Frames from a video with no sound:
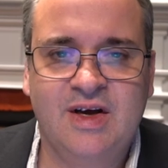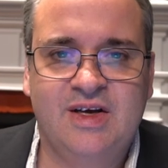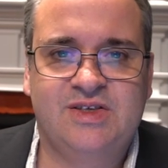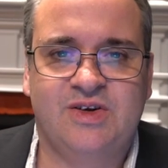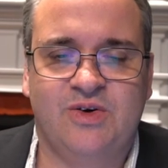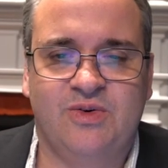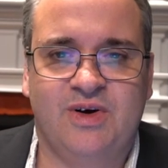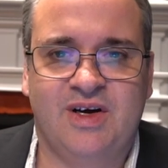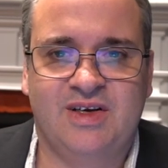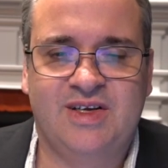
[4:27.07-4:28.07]
So,
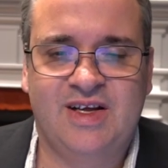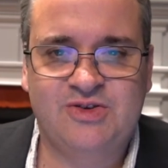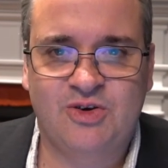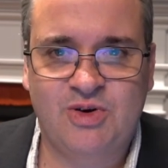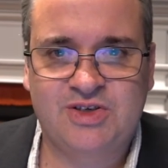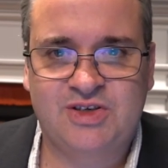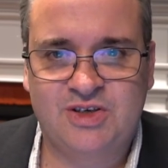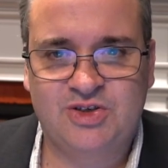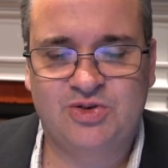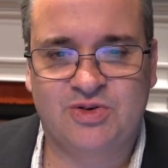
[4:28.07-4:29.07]
uh, to answer your question
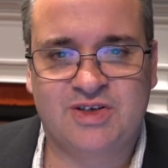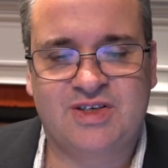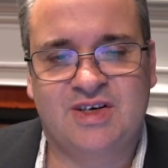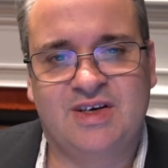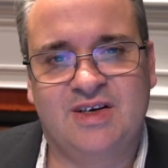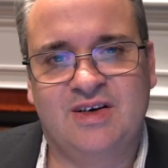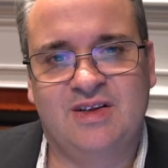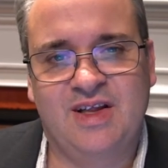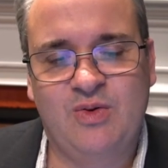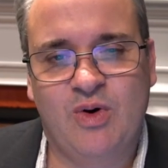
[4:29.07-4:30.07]
in short, uh,
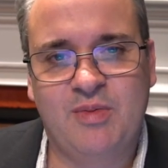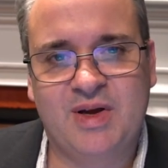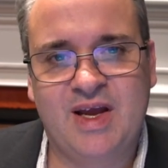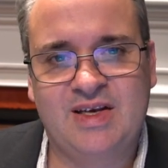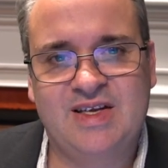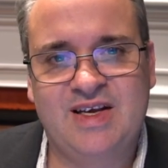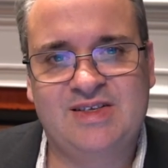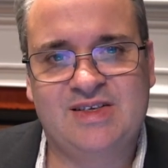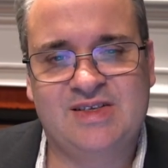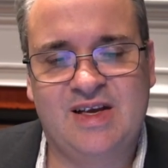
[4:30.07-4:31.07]
Lake Wabukayne
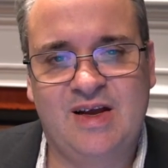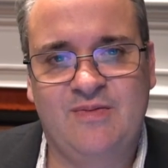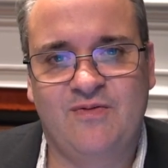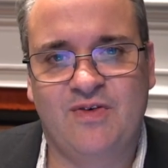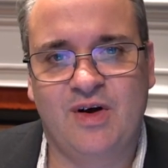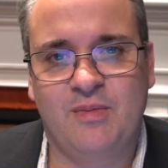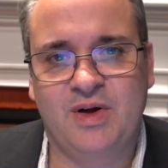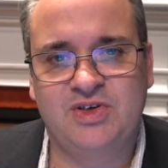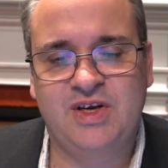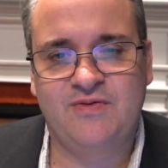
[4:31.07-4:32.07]
takes its name from
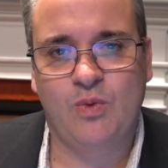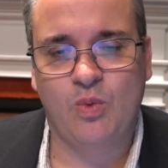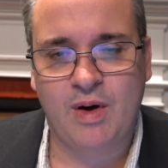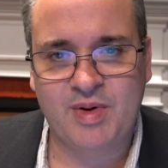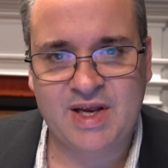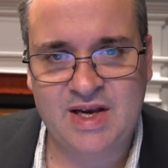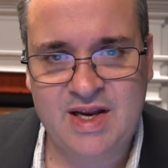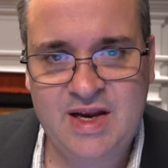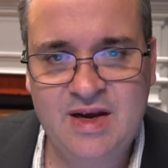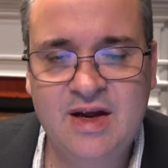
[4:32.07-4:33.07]
Chief Wabakane
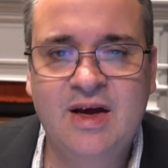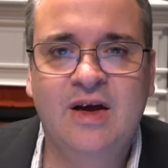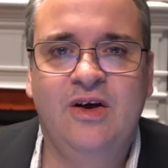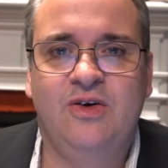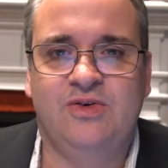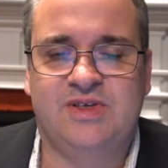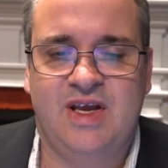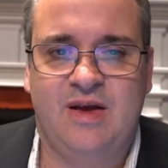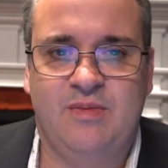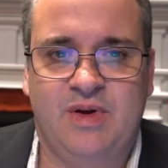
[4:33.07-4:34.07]
Wabakinine, whose
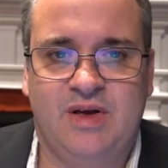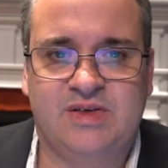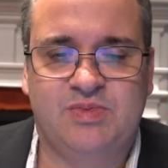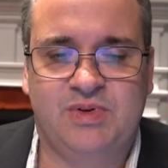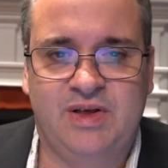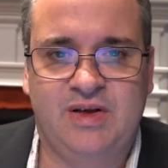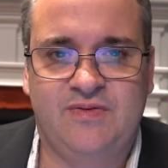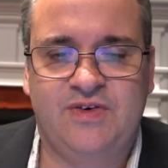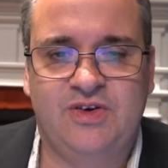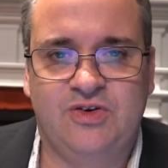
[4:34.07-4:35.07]
name is
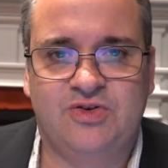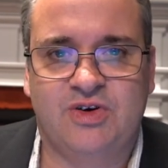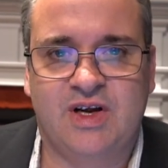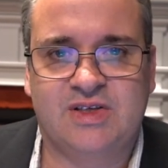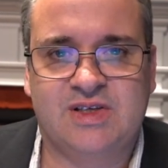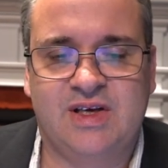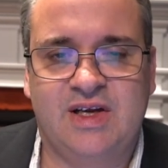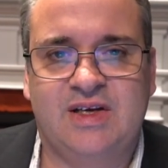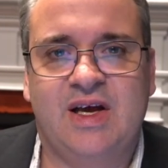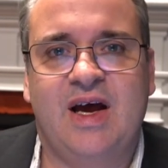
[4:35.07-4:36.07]
believed to
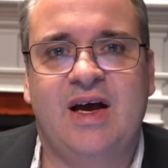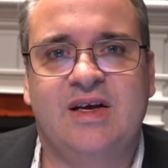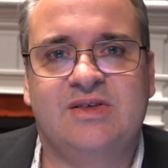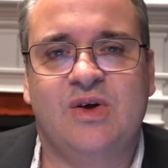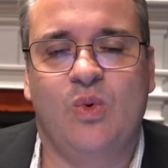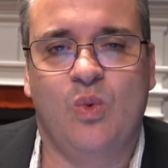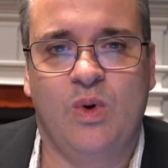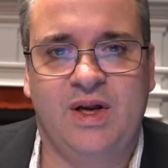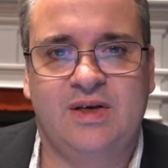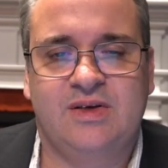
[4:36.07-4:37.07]
translate as
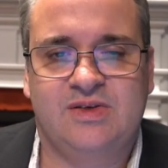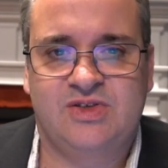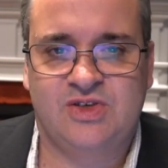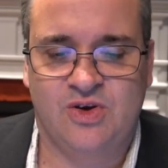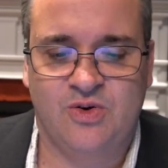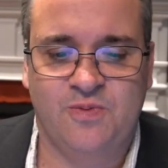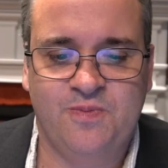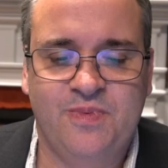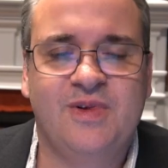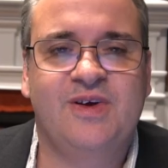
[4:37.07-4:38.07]
white snow.
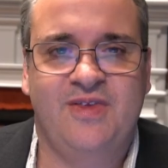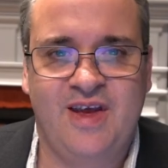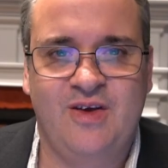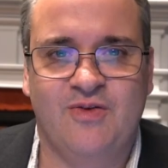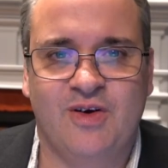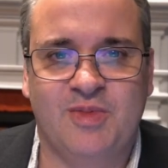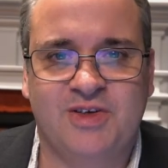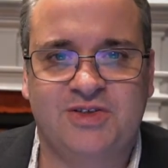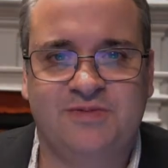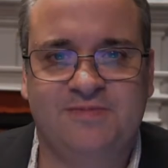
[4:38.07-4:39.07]
Thank you very much.